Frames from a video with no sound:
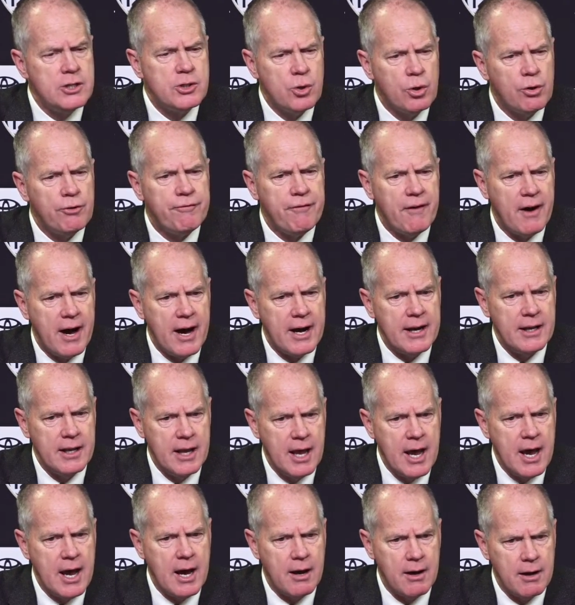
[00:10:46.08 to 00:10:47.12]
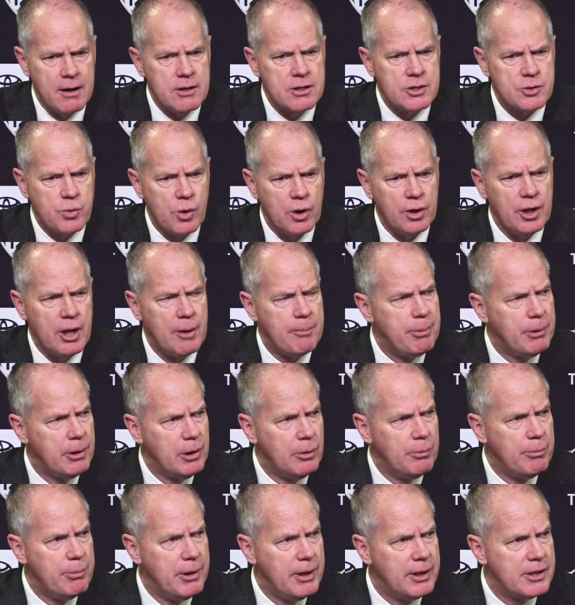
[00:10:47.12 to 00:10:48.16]
He's doing fine, yeah. It swelled up a
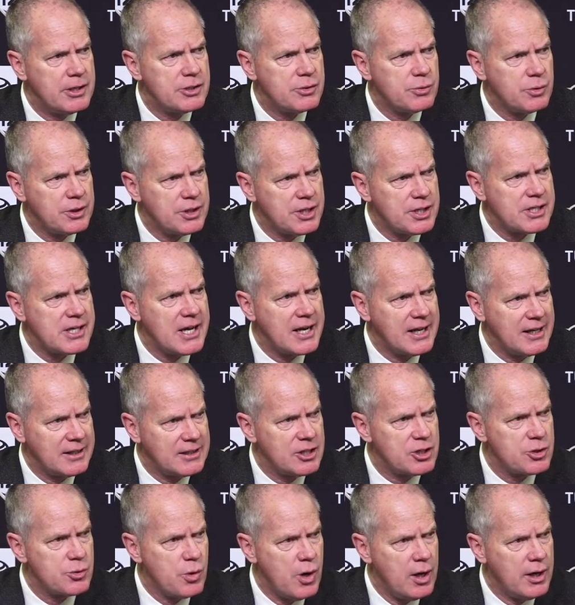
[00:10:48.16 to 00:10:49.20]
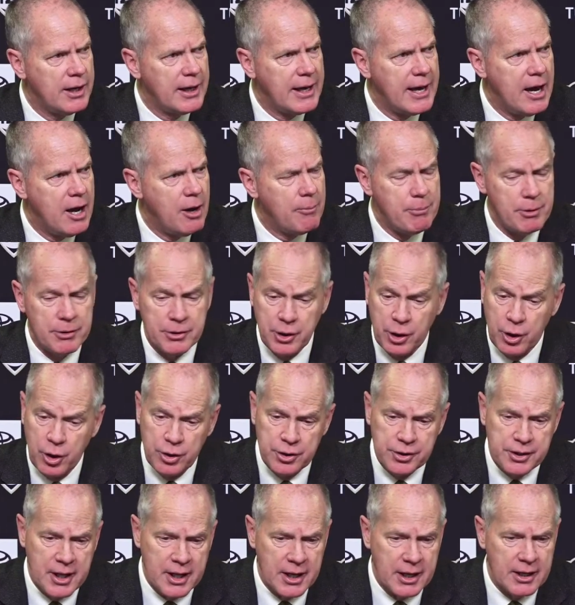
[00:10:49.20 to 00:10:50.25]
little bit, so we just got to get the swelling out. But the
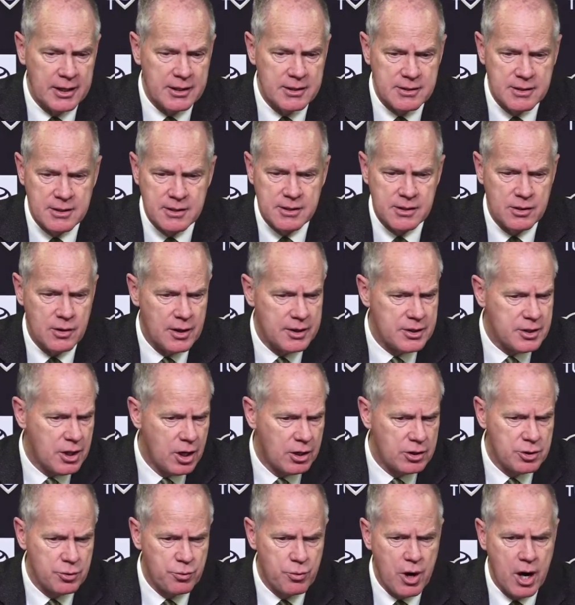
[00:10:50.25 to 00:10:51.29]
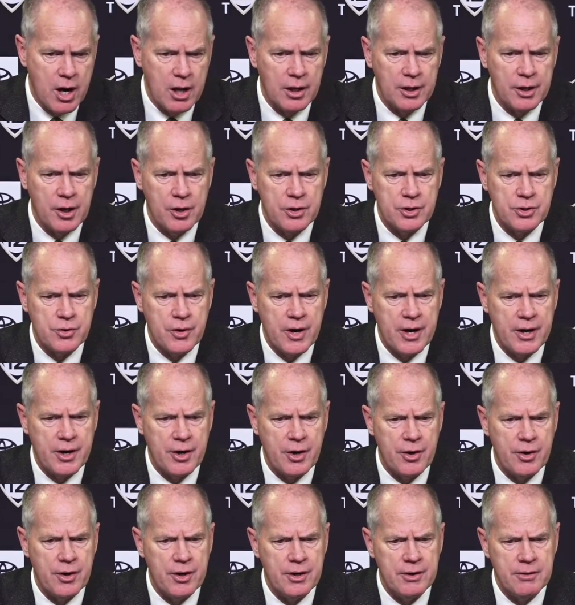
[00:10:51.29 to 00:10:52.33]
good thing is, you know, I talked to Raleigh, our
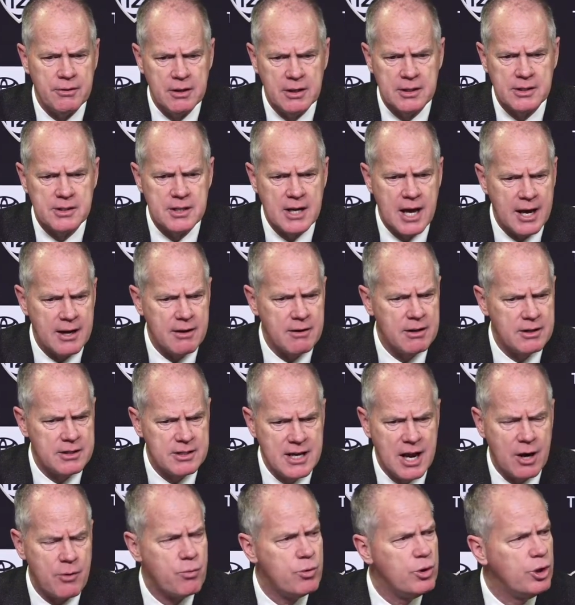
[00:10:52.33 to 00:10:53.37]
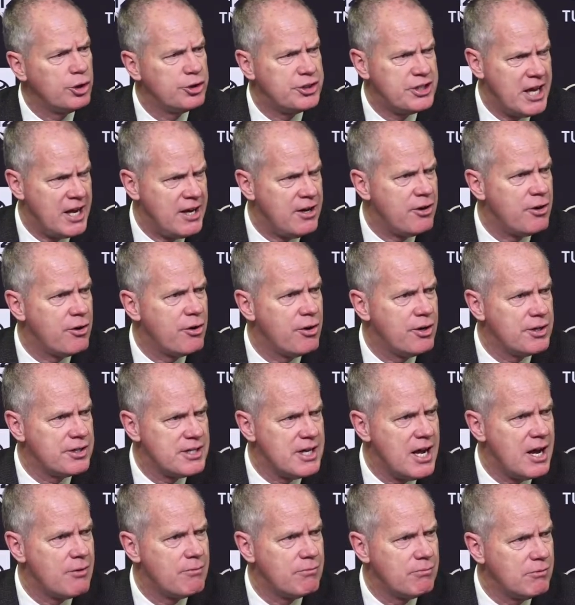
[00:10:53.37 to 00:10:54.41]
trainer, and it's not real tender.
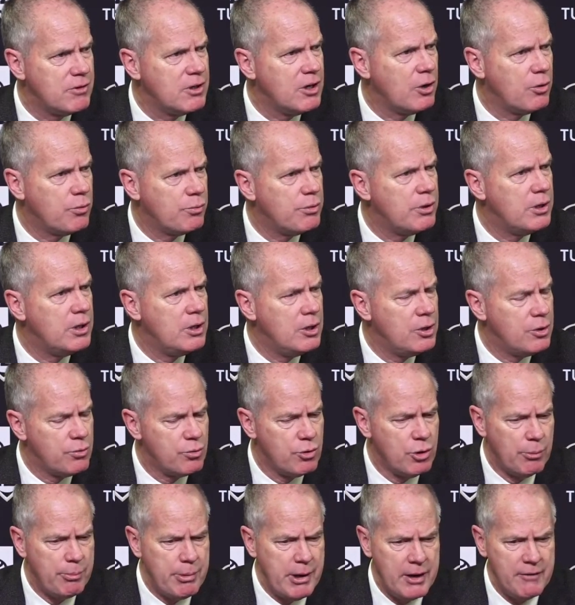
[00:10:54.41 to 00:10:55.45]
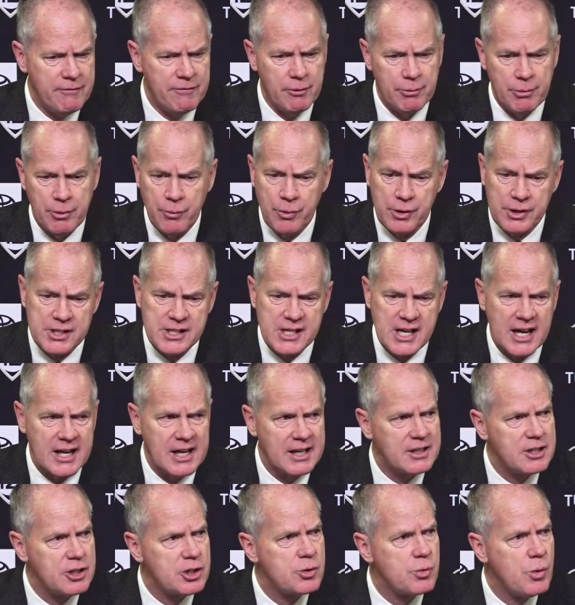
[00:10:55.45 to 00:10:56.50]
It's not, you know, real painful, but we just got
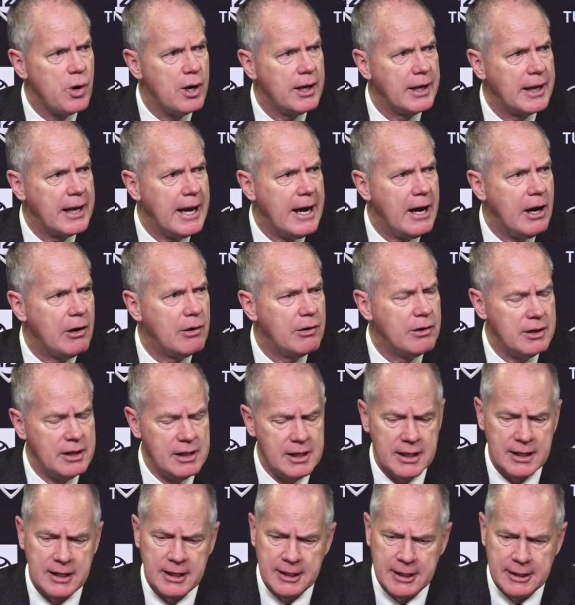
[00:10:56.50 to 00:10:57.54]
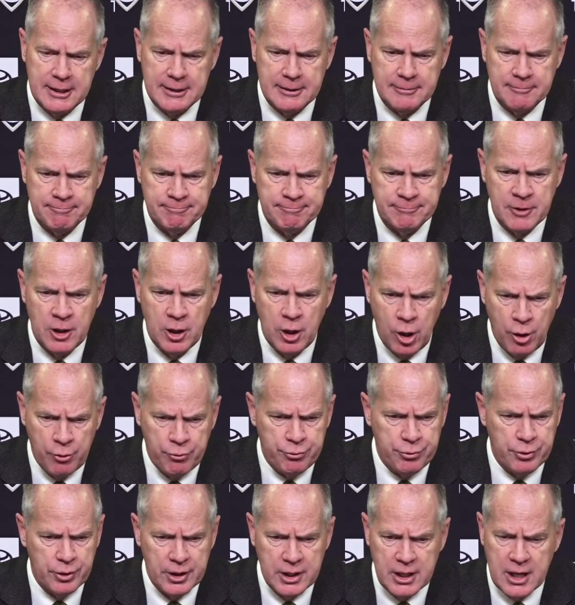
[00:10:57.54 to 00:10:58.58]
to get the swelling out. And
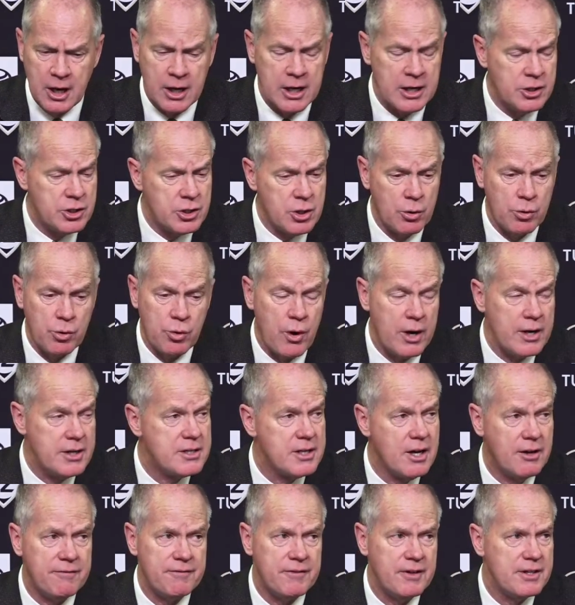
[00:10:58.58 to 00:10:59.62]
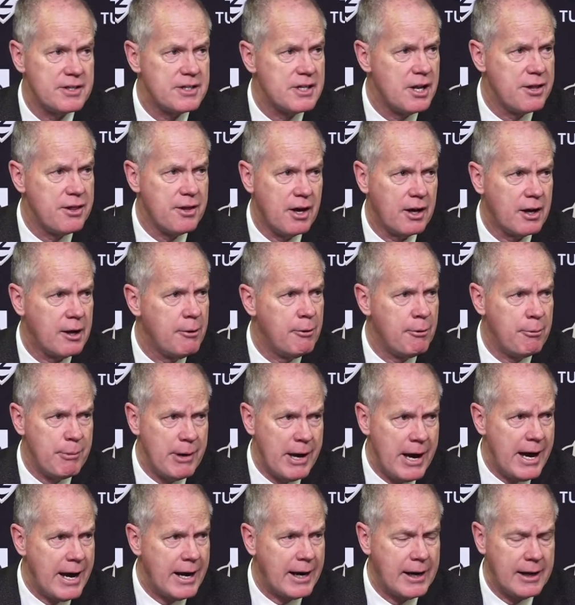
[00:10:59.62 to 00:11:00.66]
hopefully, yeah, he showed great toughness, I thought, coming
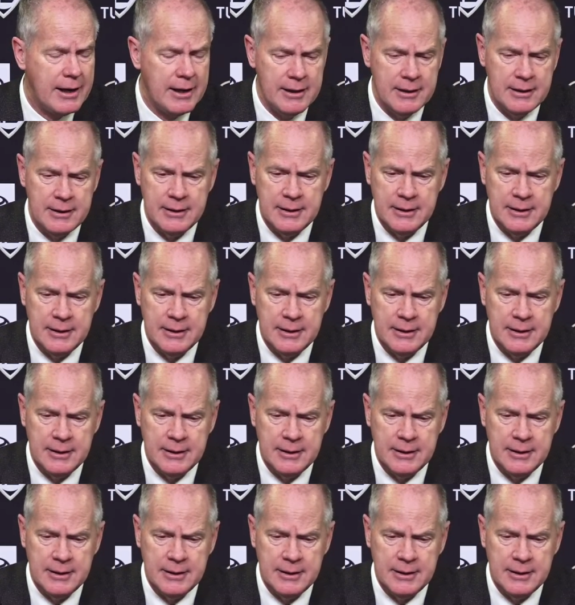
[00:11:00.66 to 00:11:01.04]
back